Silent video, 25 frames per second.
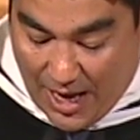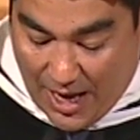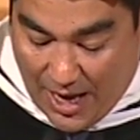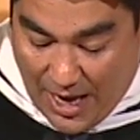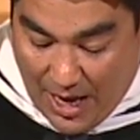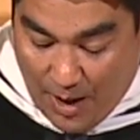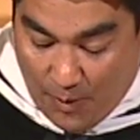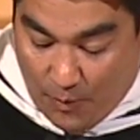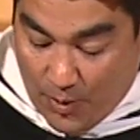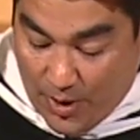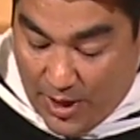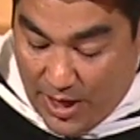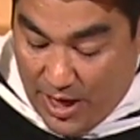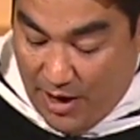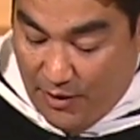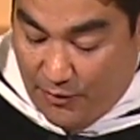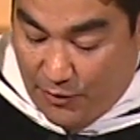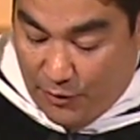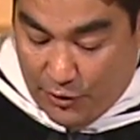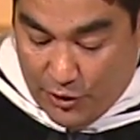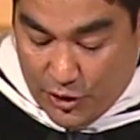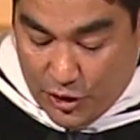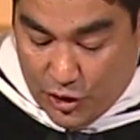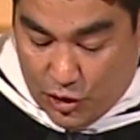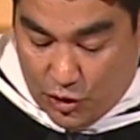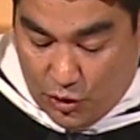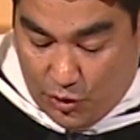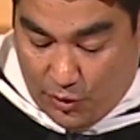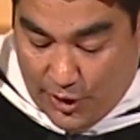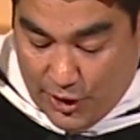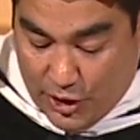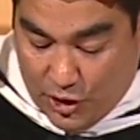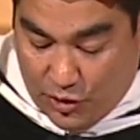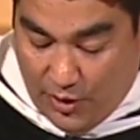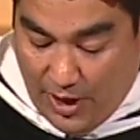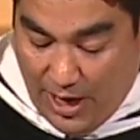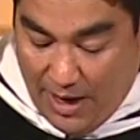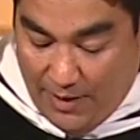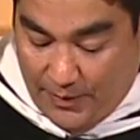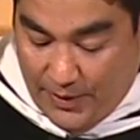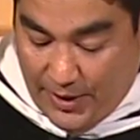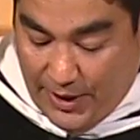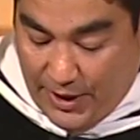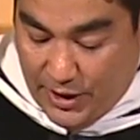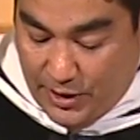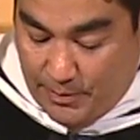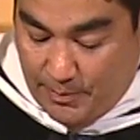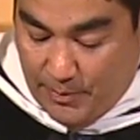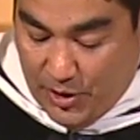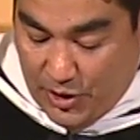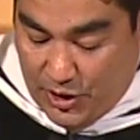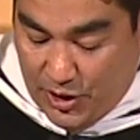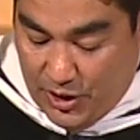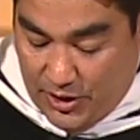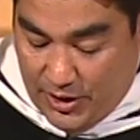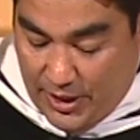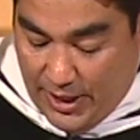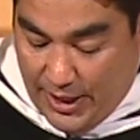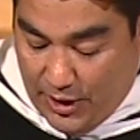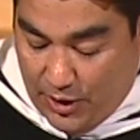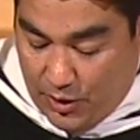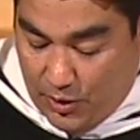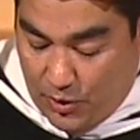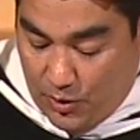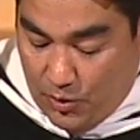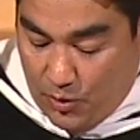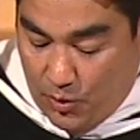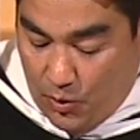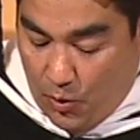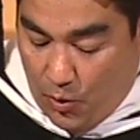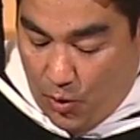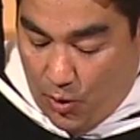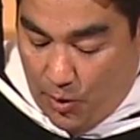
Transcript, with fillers: I would never enjoy traveling as much as I do